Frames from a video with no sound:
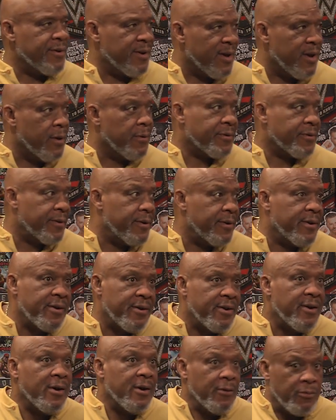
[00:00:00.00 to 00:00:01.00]
The Hilton,
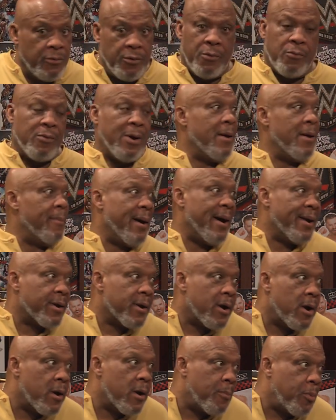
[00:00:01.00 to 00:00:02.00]
you know, right by the
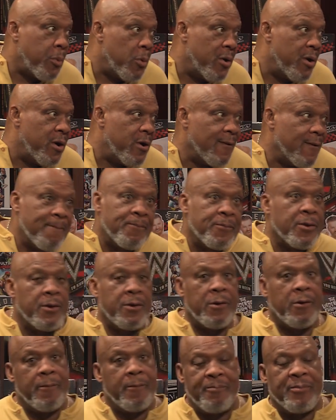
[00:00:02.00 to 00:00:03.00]
airport, you
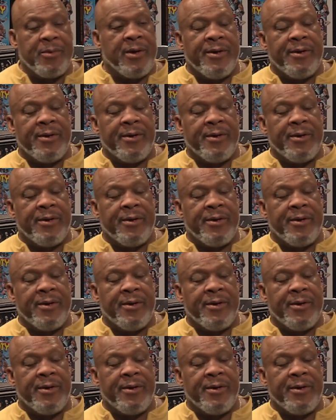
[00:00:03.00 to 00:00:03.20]
know,